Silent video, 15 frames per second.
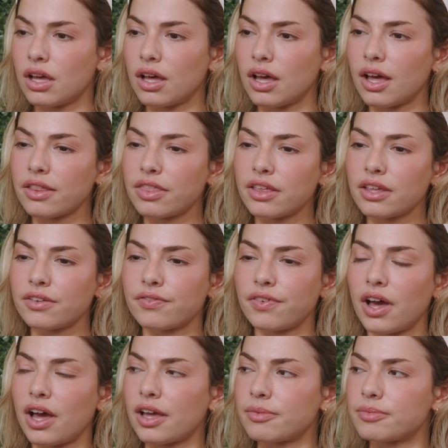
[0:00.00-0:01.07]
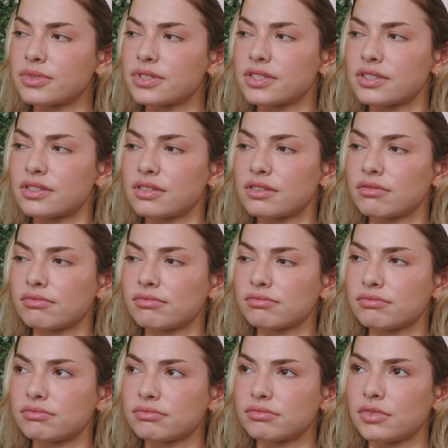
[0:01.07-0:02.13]
I think vibes
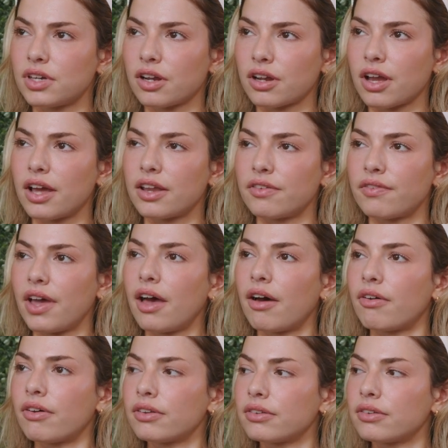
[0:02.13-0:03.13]
are kind of out.